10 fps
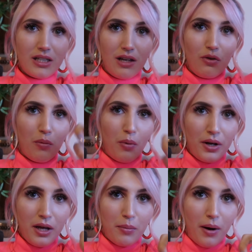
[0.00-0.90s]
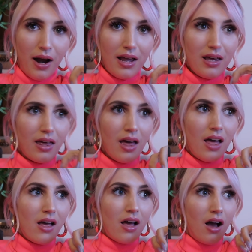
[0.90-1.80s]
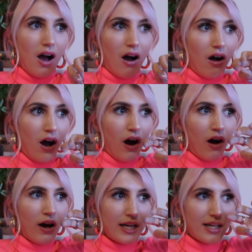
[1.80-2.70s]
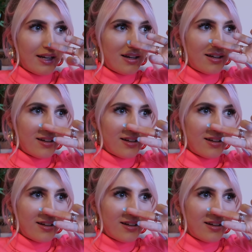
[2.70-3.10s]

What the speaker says: to give your body a break. I